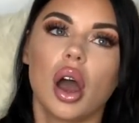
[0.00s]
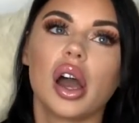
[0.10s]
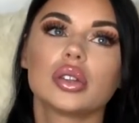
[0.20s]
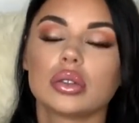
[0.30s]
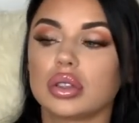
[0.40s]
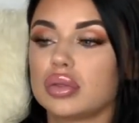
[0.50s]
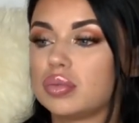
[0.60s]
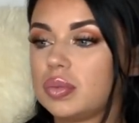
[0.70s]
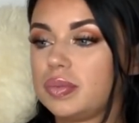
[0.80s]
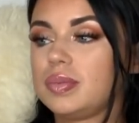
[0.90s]
I don't know.
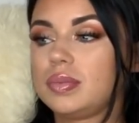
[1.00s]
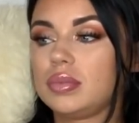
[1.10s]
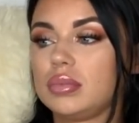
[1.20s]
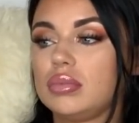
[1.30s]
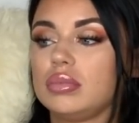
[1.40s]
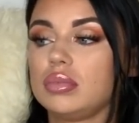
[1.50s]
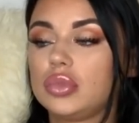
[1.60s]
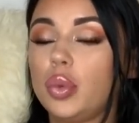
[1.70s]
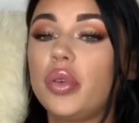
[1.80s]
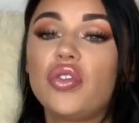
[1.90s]

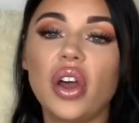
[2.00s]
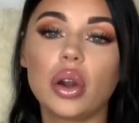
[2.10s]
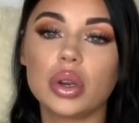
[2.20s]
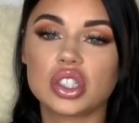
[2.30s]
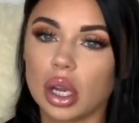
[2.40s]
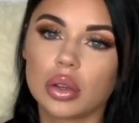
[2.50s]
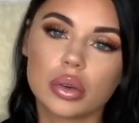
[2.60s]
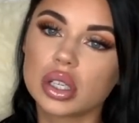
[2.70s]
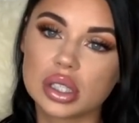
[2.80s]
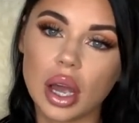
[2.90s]
To be very
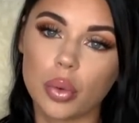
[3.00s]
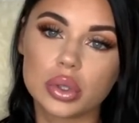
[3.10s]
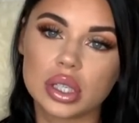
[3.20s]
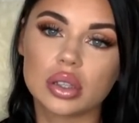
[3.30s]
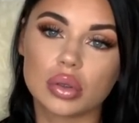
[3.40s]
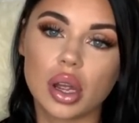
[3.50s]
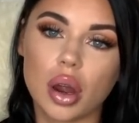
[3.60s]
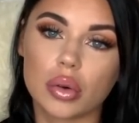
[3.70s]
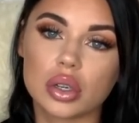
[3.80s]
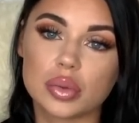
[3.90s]
generous, I would say 3
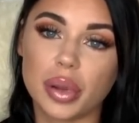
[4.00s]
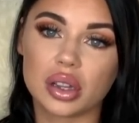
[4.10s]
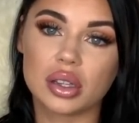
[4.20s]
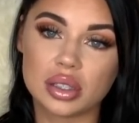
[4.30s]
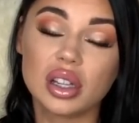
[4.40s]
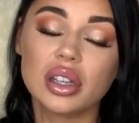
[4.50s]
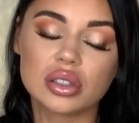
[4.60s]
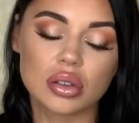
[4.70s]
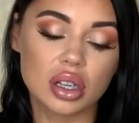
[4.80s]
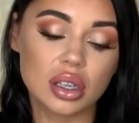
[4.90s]
hours, but
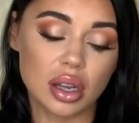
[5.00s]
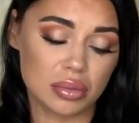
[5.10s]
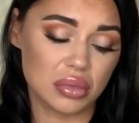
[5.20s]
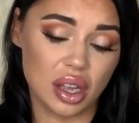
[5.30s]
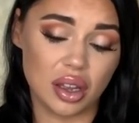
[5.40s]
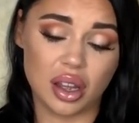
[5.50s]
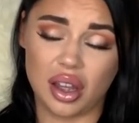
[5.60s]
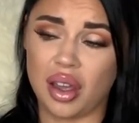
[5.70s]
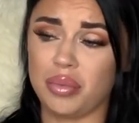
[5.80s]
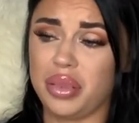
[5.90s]
literally, like,
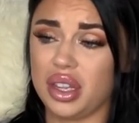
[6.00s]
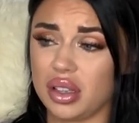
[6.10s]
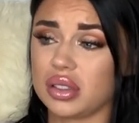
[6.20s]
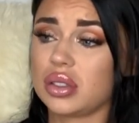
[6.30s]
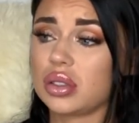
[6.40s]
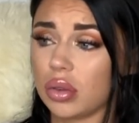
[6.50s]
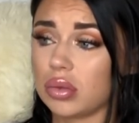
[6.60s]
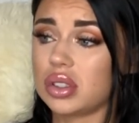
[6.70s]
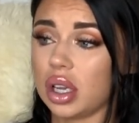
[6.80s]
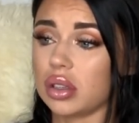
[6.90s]
I'm being
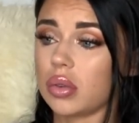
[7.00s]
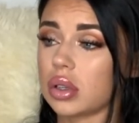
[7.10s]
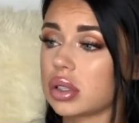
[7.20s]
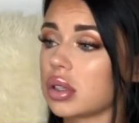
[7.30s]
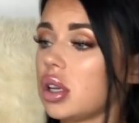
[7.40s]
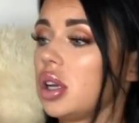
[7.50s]
so generous.